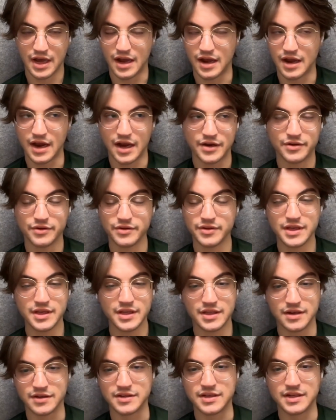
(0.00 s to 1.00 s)
I don't
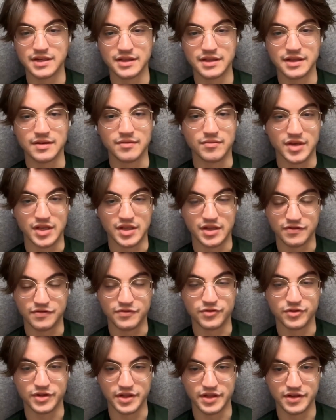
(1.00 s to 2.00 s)
think there's anything
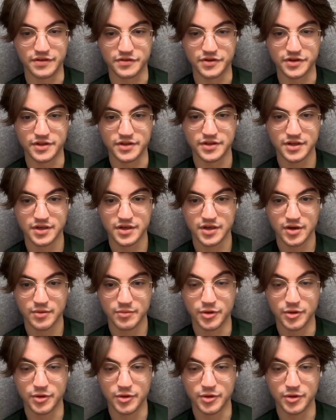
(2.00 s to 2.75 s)
meaningfully different.